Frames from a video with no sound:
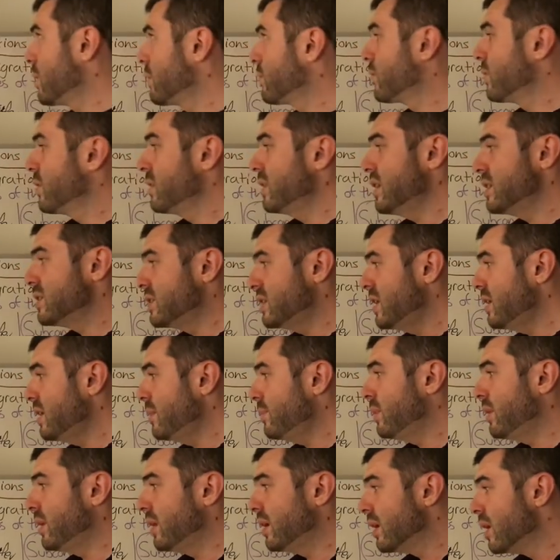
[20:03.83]
work for an
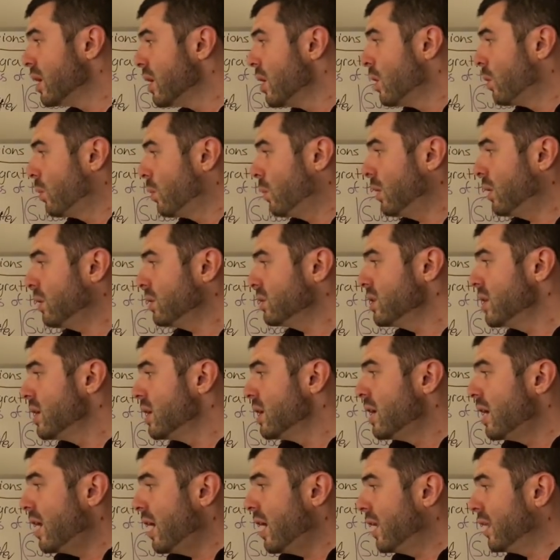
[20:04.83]
ESTP? Well,
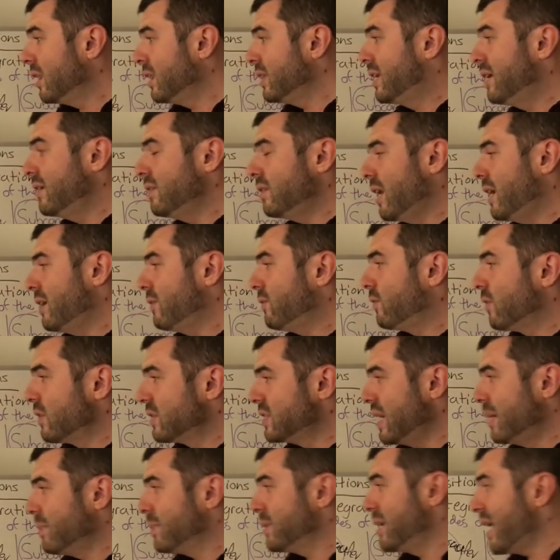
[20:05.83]
Get, like for
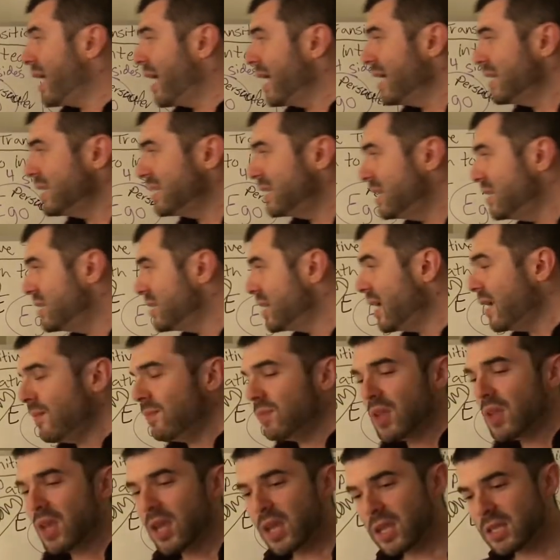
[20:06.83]
example, the
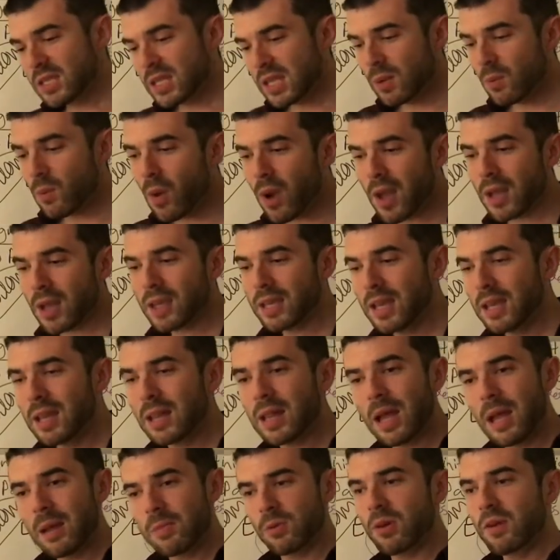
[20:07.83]
ISTJ is the
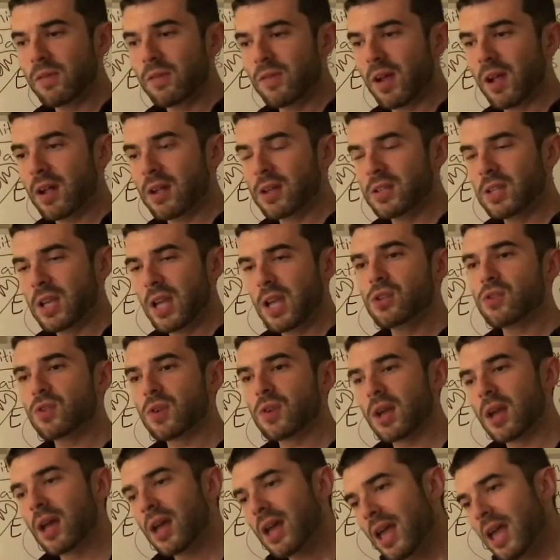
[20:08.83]
Walking Library of
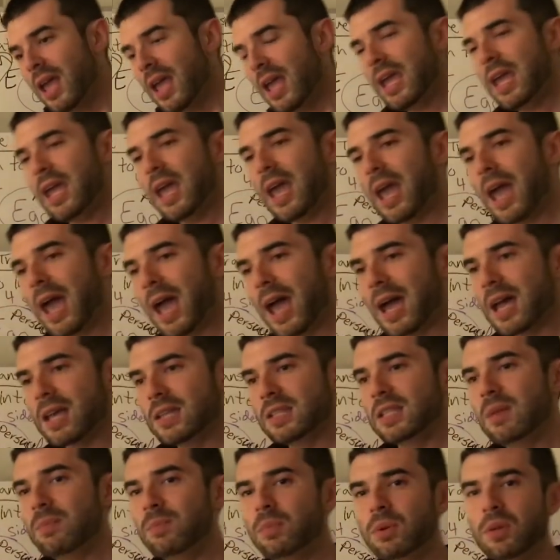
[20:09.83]
Alexandria. It
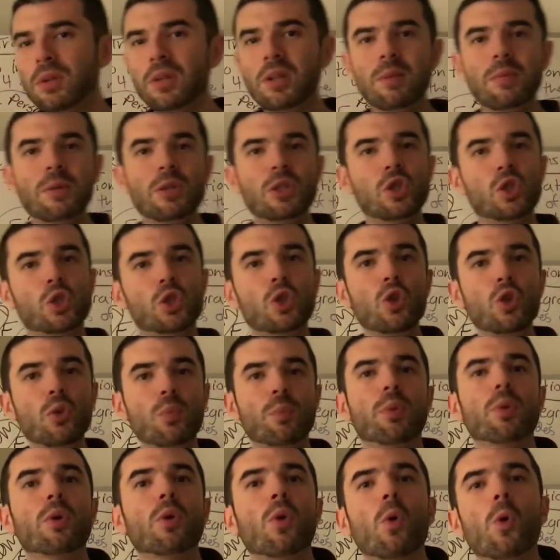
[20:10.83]
has the ability to be
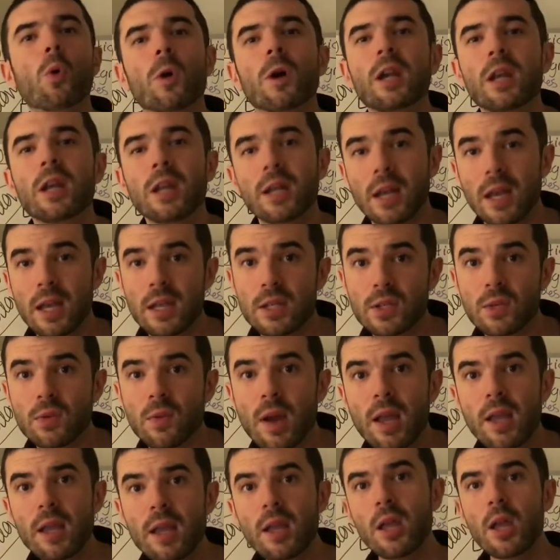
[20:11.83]
super organized,
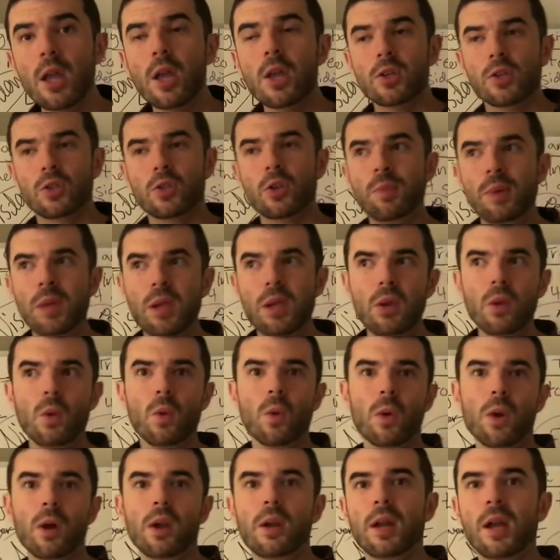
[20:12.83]
right? So being
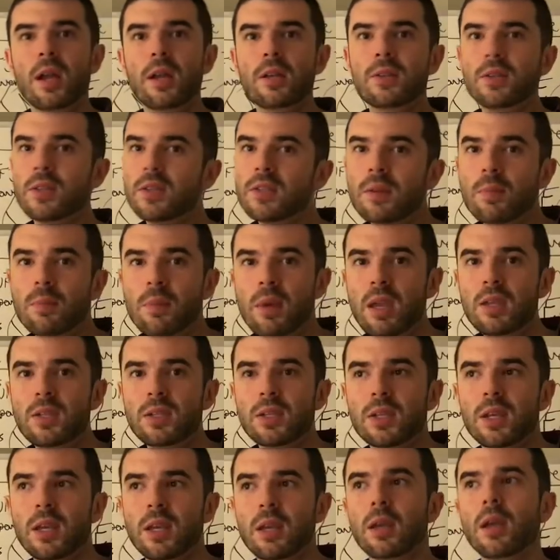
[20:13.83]
organized is
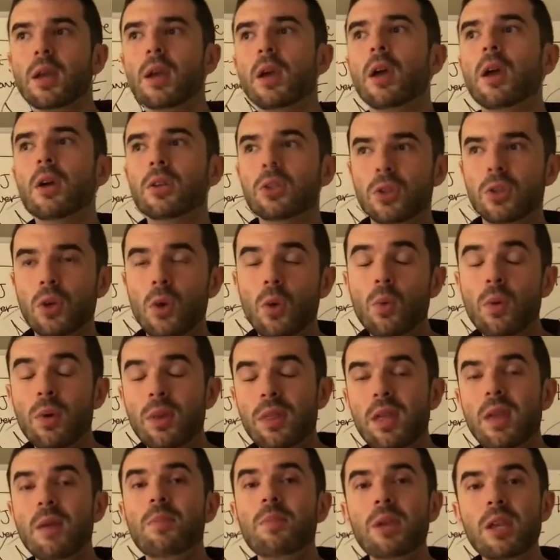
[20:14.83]
amazing. So
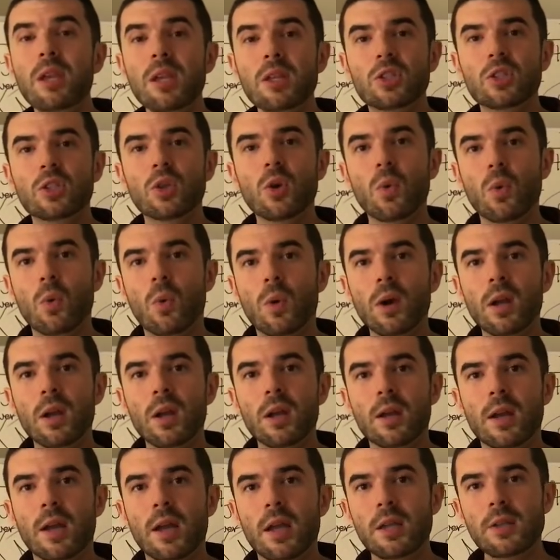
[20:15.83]
with it being so
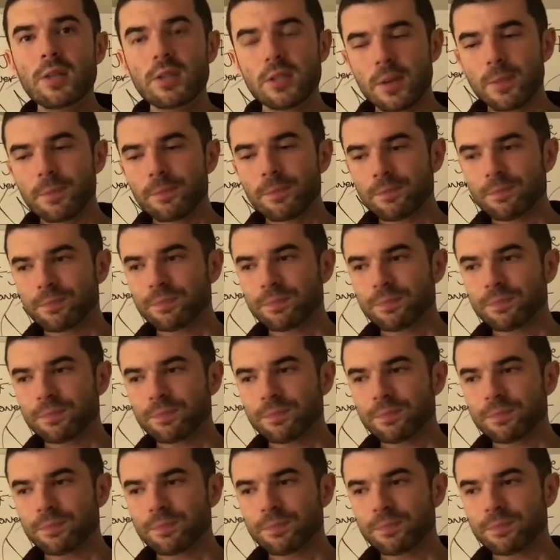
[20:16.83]
organized,